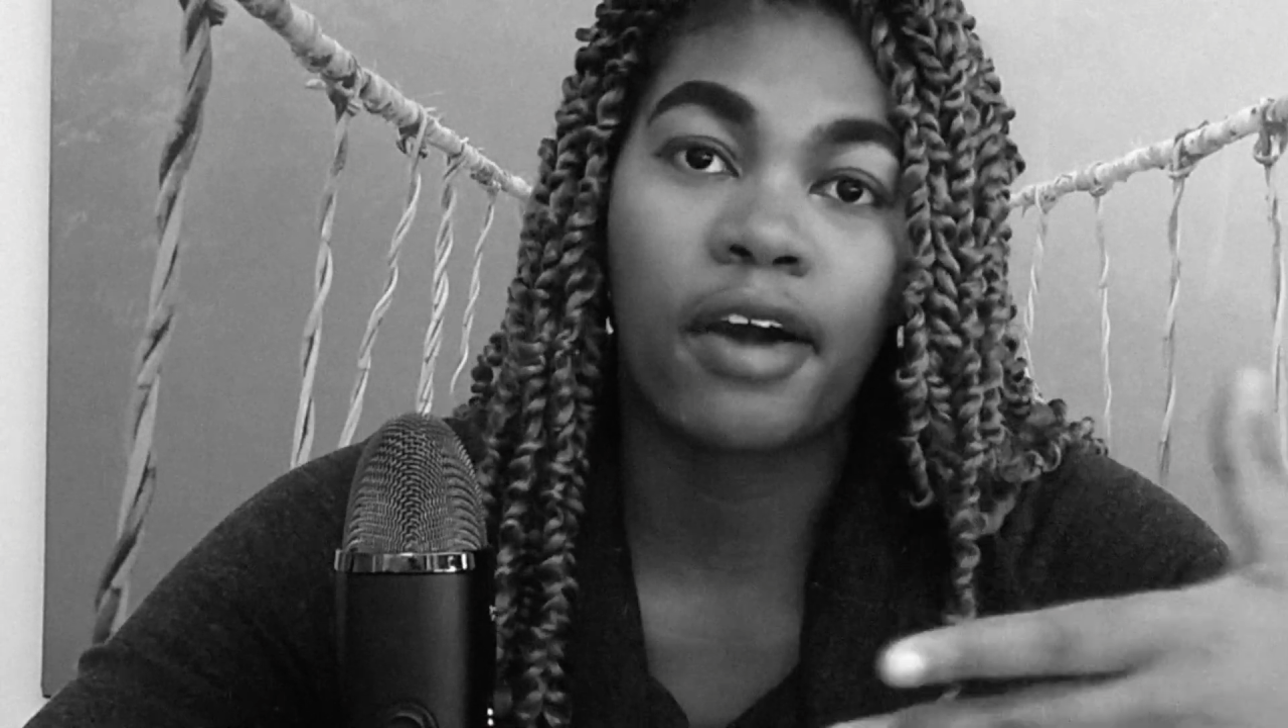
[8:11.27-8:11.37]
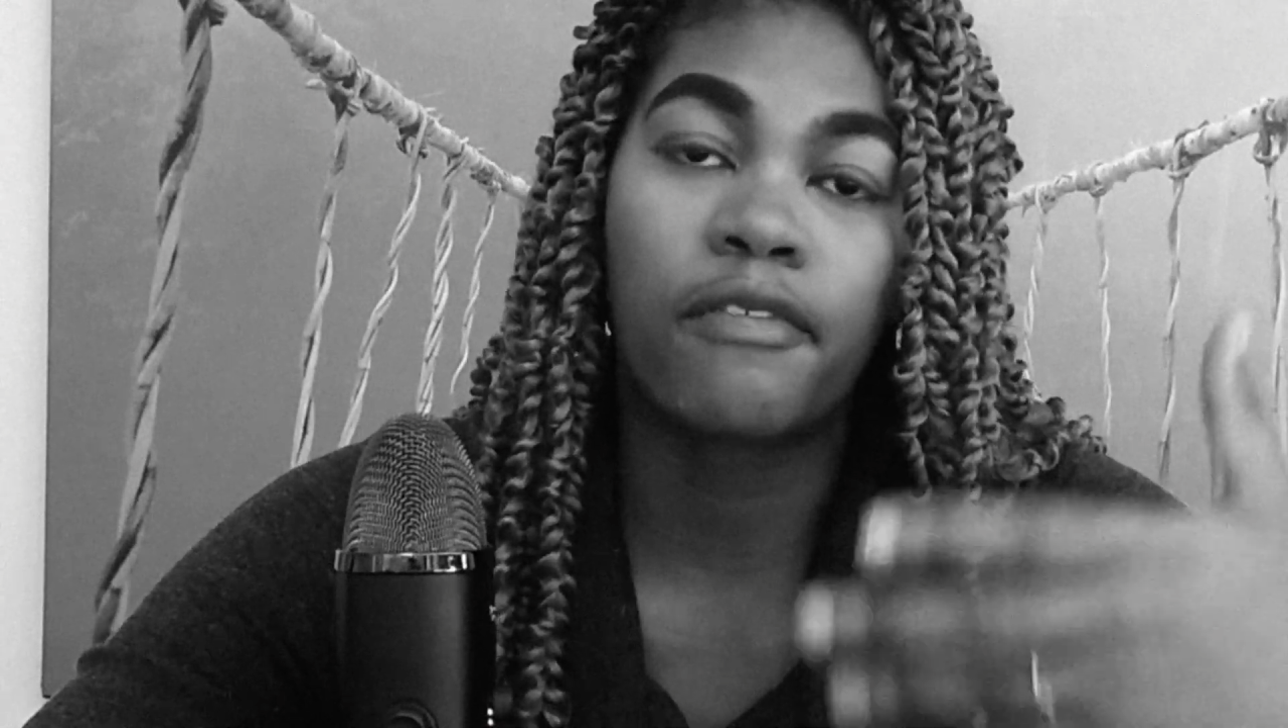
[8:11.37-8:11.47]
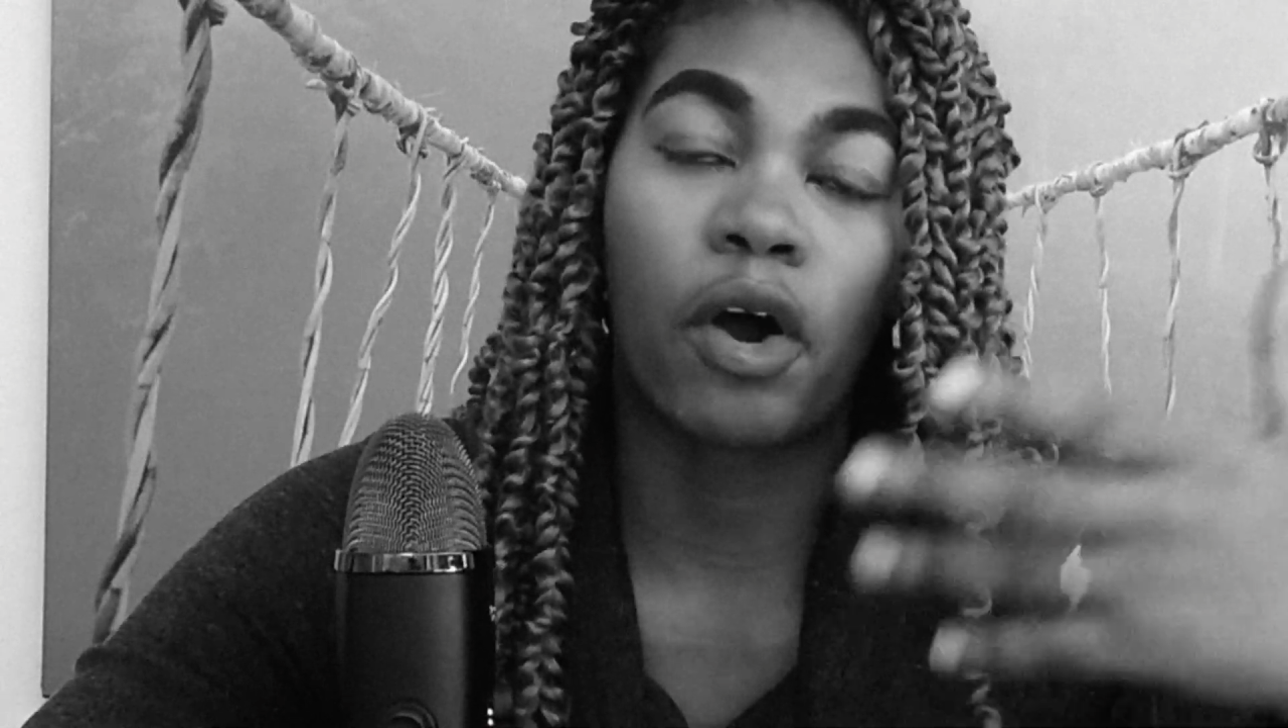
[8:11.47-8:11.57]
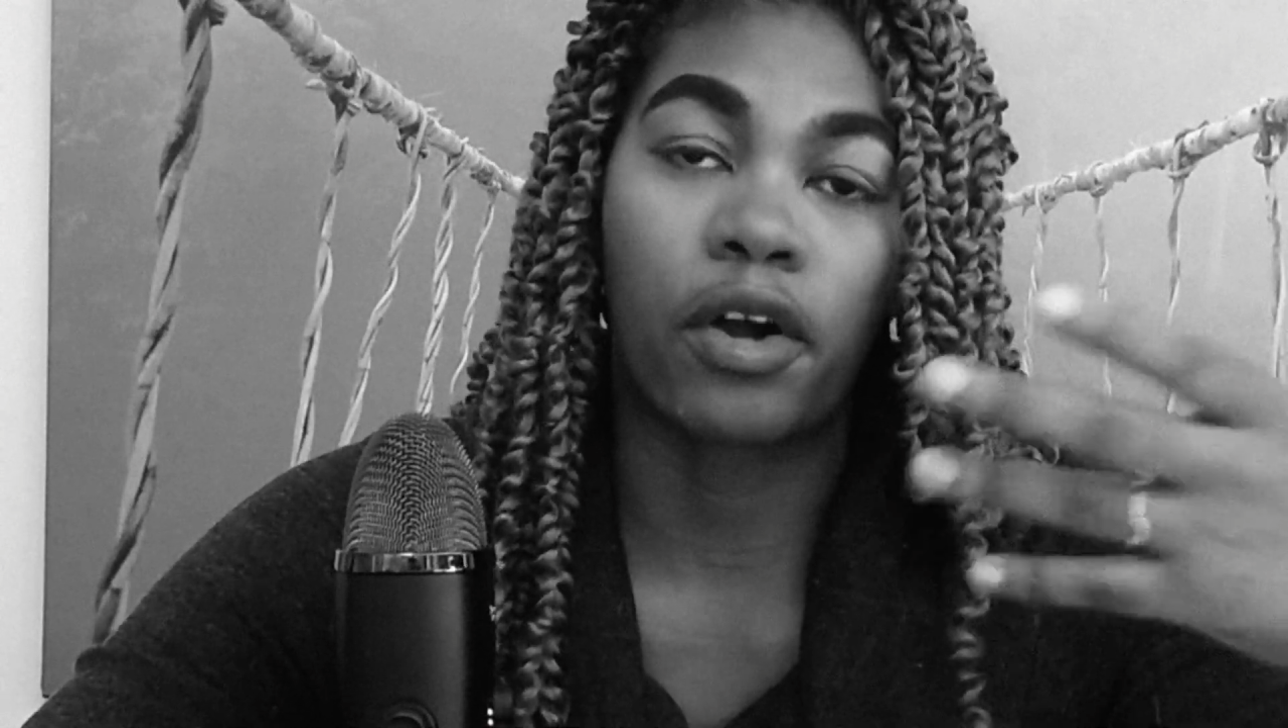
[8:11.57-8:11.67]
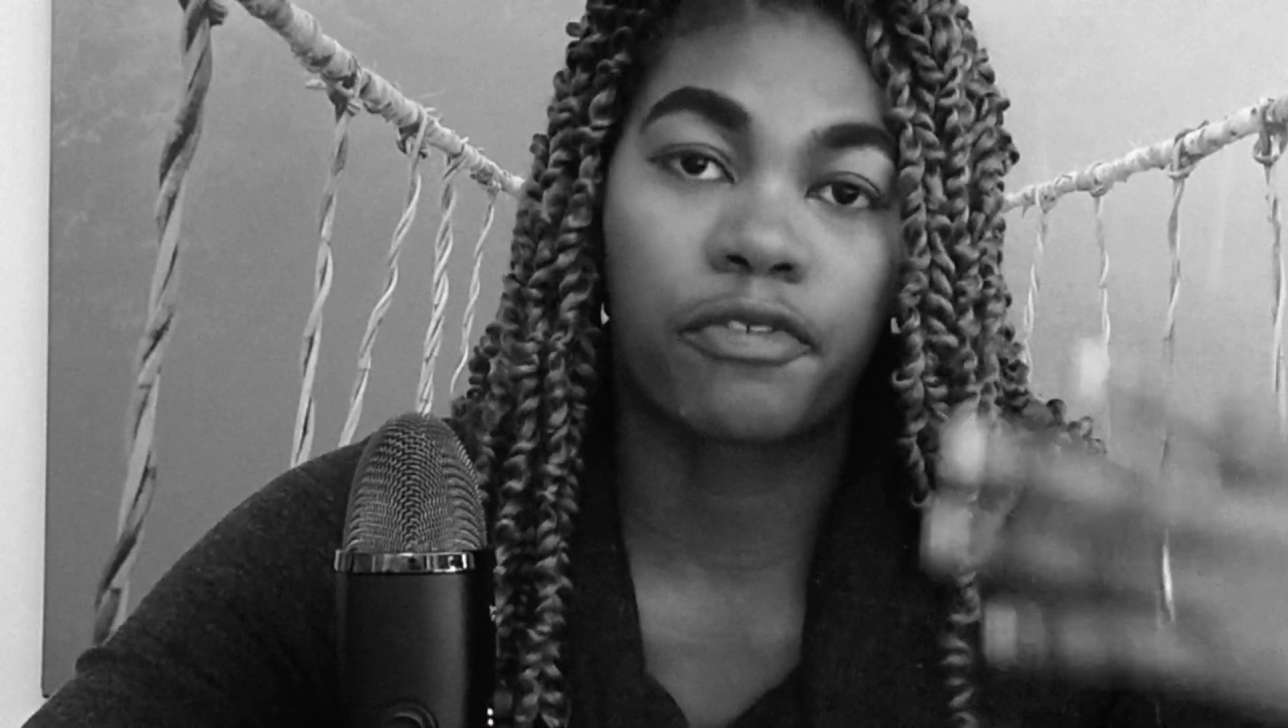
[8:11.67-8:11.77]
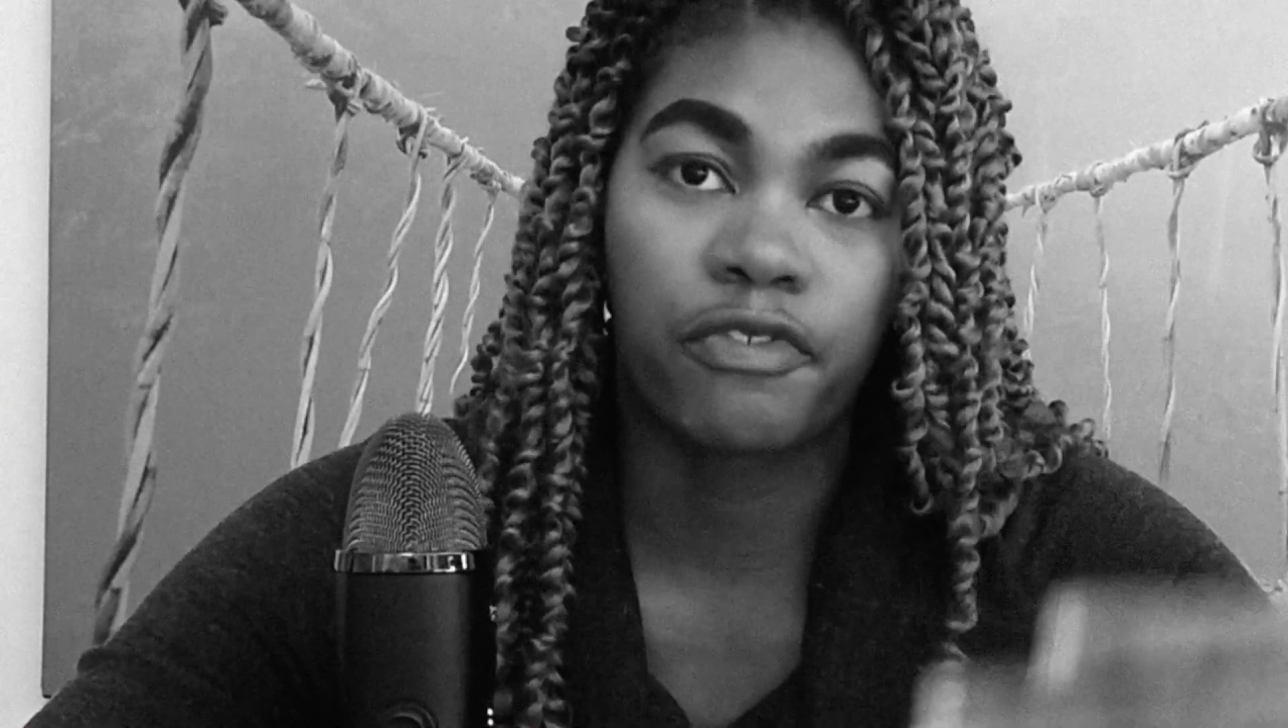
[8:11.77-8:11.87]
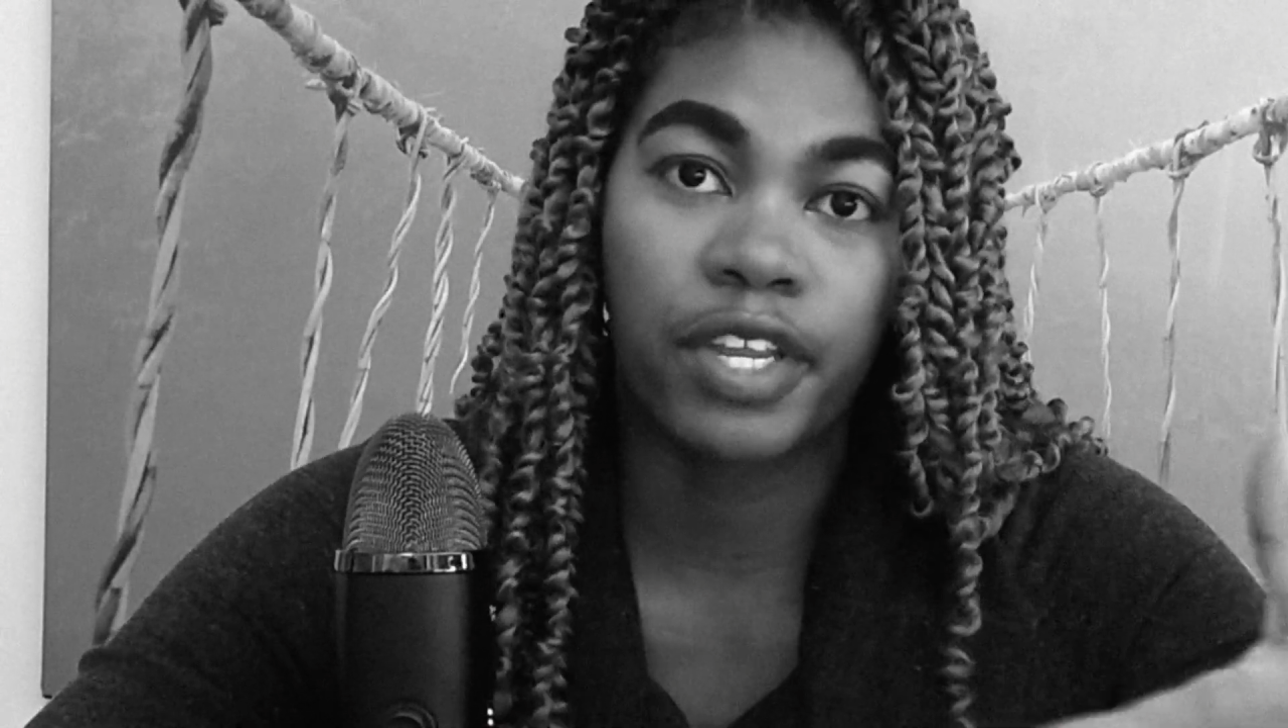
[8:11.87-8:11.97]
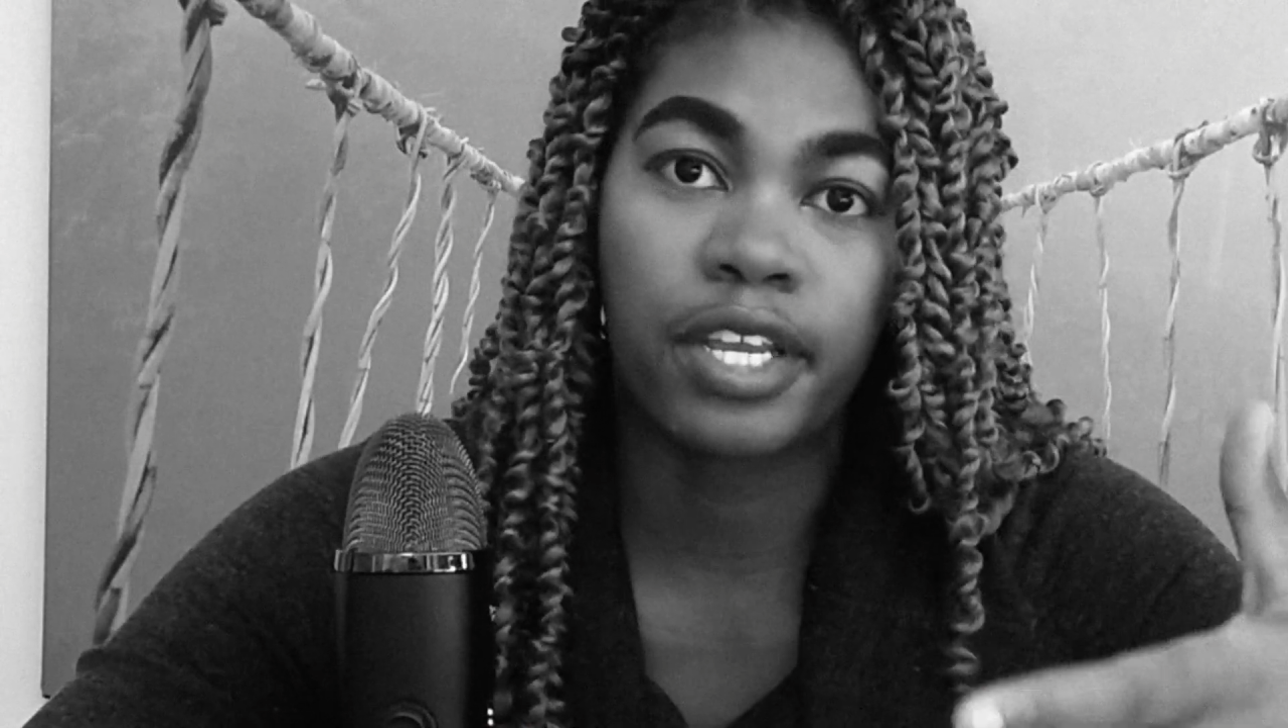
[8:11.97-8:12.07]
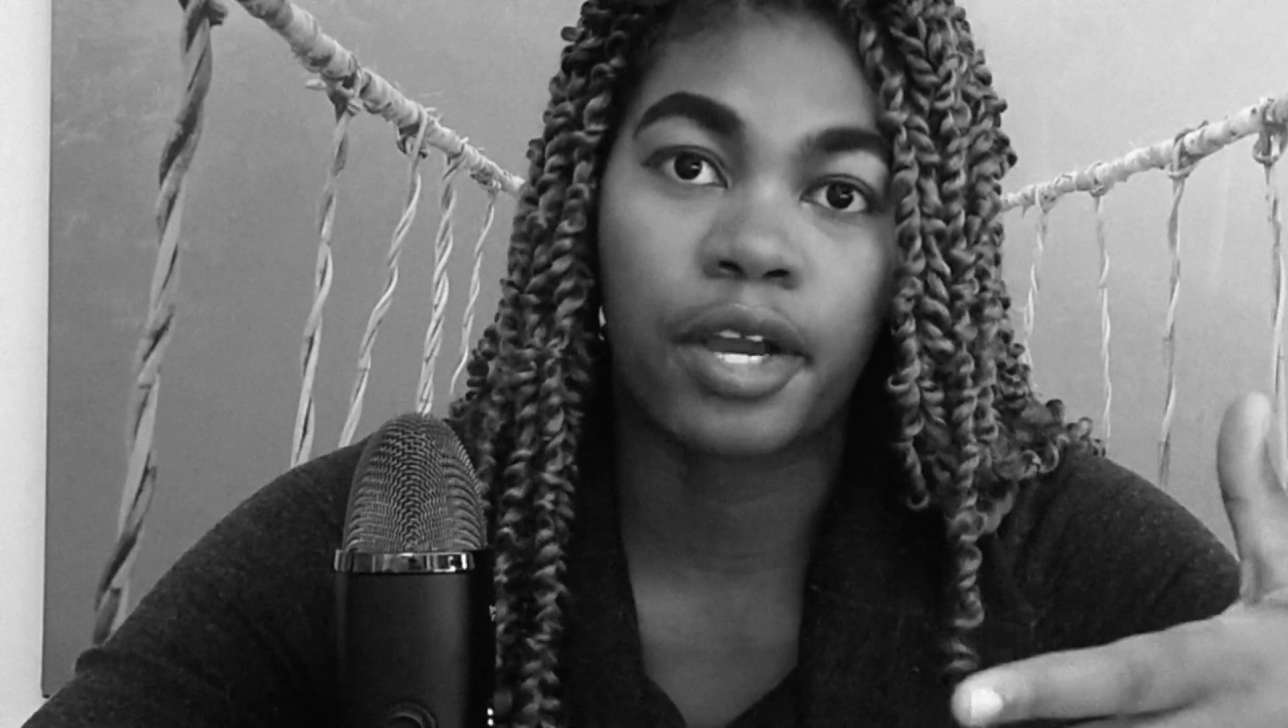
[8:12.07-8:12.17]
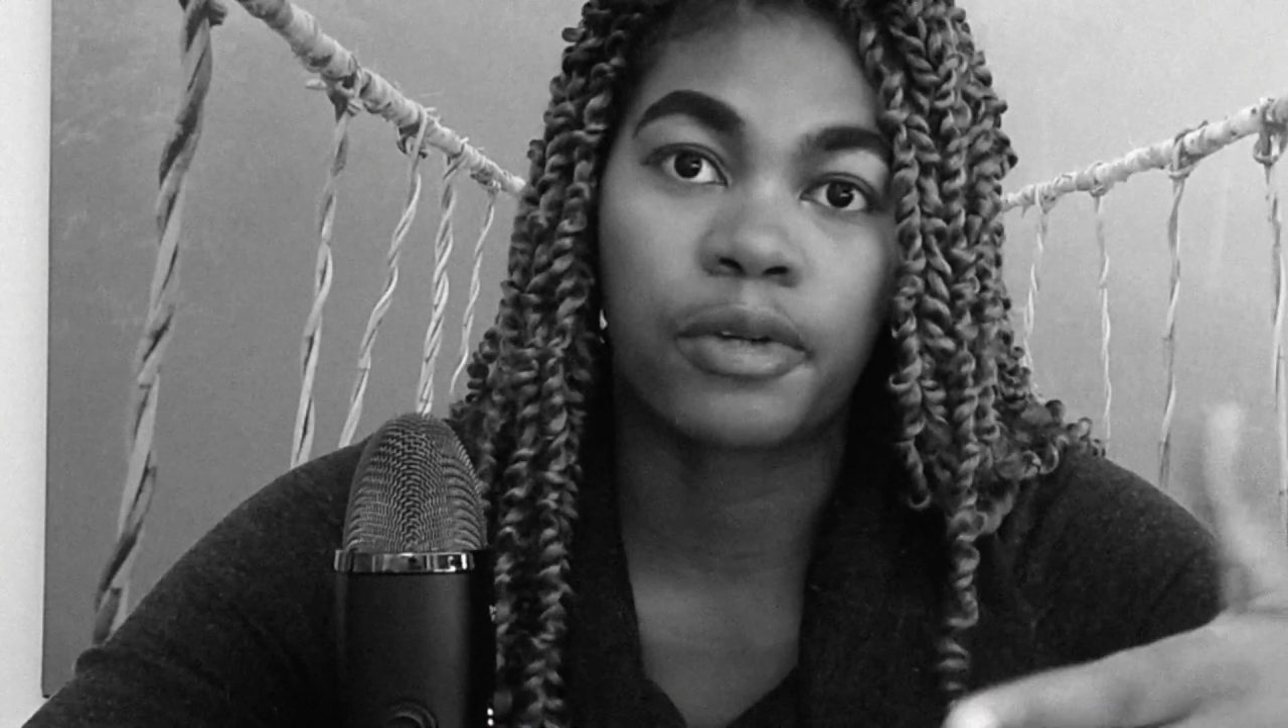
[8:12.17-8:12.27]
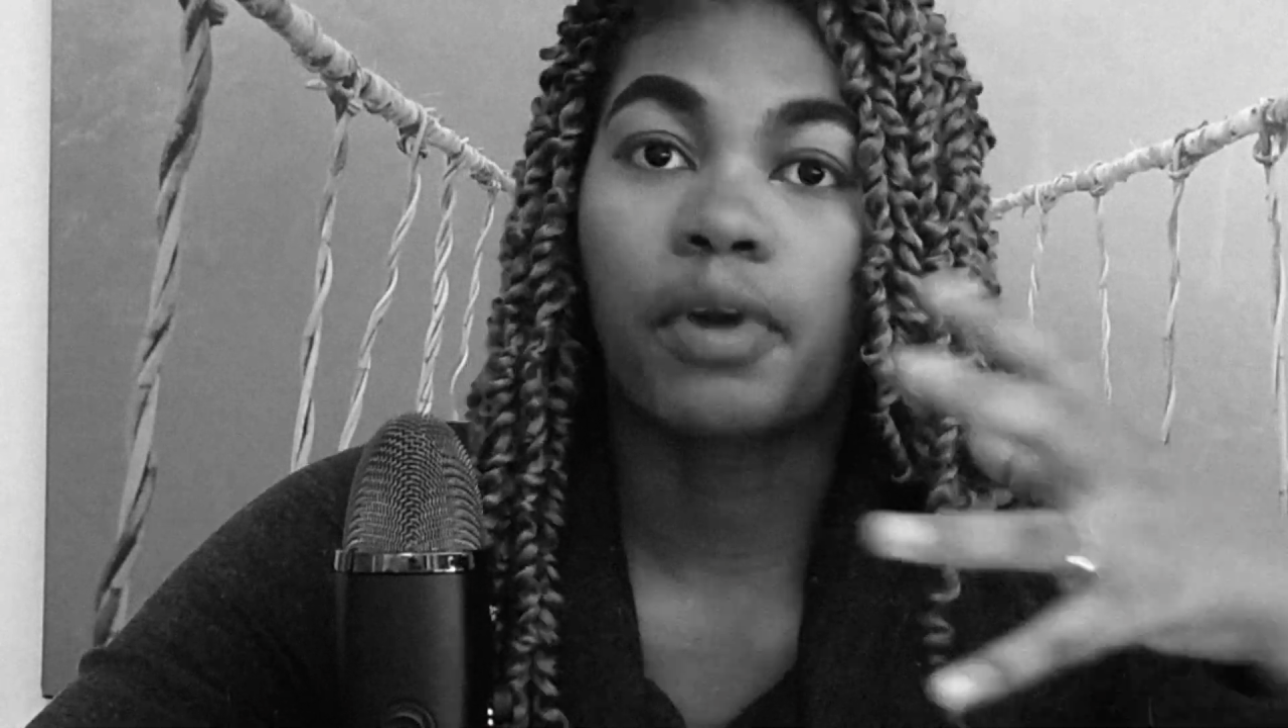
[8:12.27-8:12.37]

of our video,